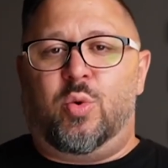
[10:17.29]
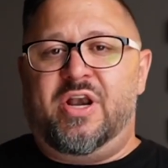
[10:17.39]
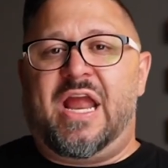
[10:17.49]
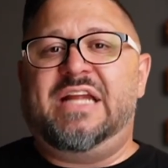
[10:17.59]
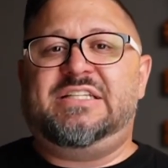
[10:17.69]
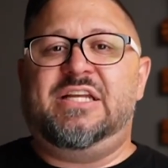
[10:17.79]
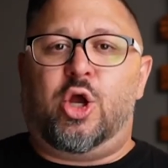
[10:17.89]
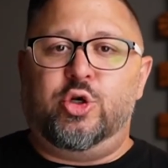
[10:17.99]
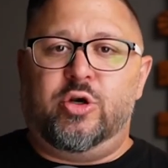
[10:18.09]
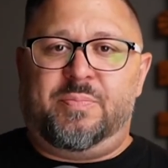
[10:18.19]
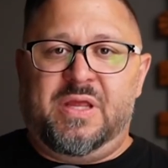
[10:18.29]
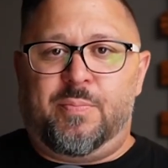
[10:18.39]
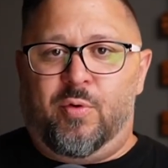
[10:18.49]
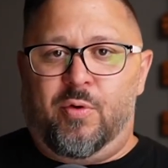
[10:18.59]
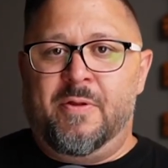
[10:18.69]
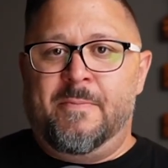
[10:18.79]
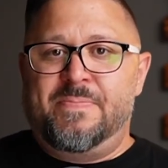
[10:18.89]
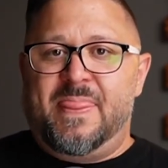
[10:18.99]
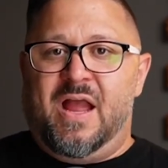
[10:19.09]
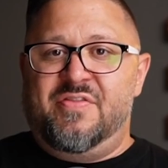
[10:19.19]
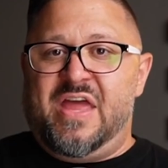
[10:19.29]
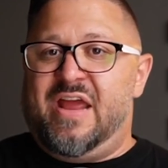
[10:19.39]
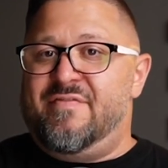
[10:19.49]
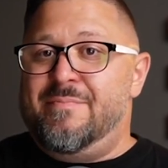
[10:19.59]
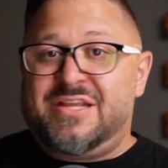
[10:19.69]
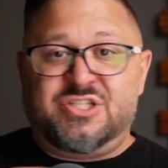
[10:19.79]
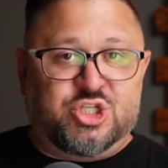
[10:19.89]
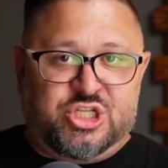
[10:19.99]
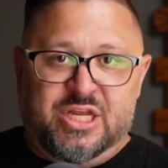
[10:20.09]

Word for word: or 1,900 people uh, that have messaged